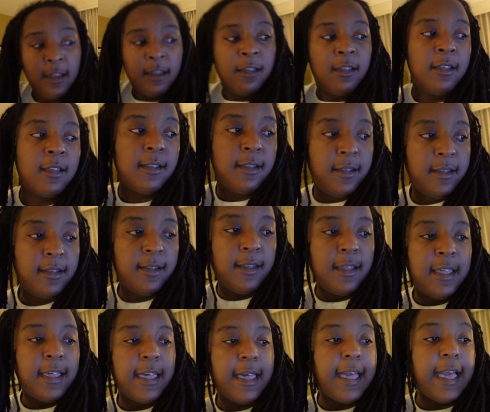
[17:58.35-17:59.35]
What that
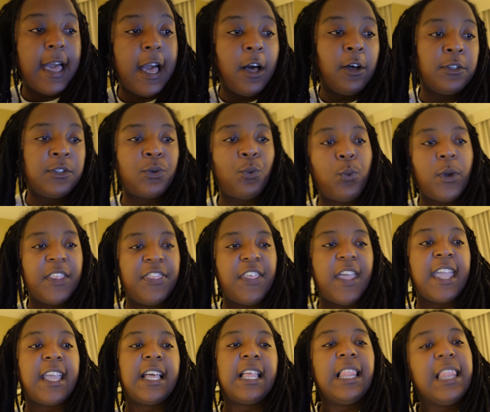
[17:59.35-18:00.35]
say? House with
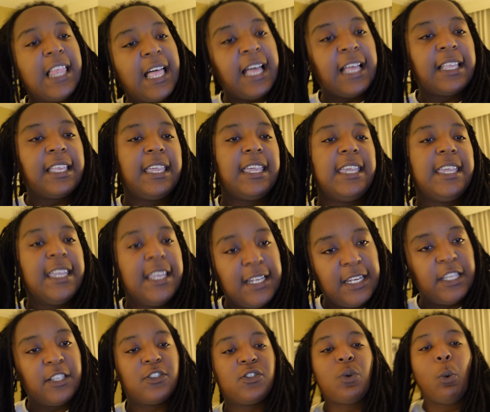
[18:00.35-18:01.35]
a clock in
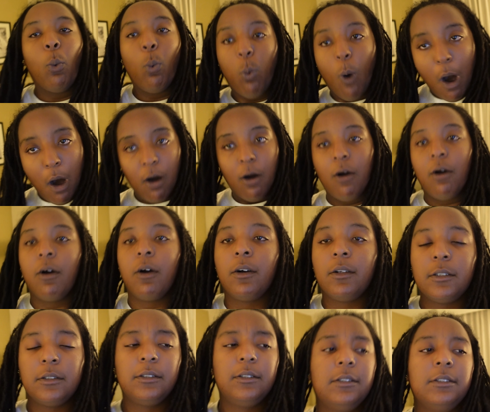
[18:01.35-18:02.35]
its
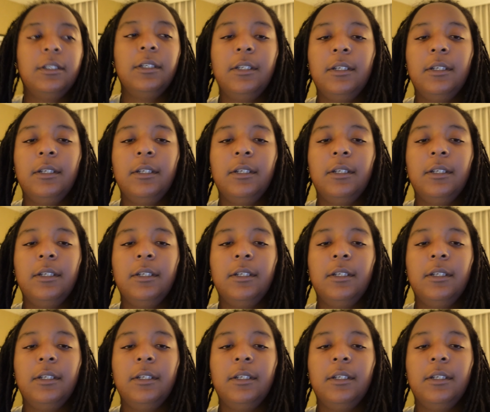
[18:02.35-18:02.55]
walls.